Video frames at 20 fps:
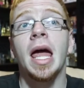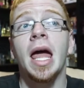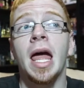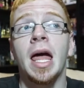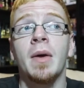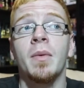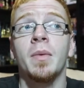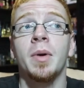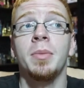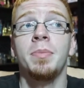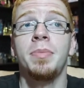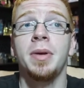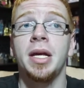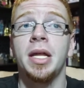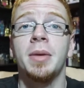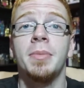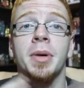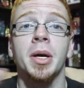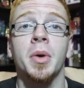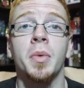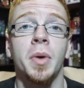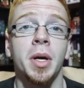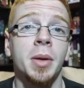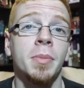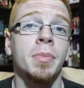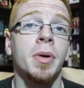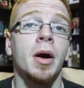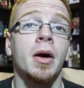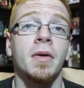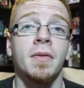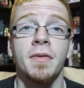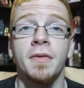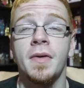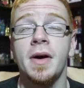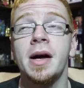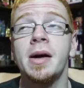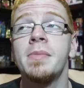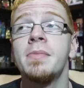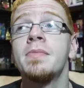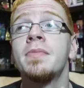it would be the McQueen
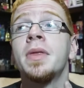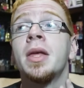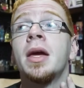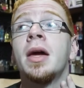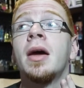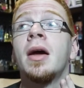Parfum.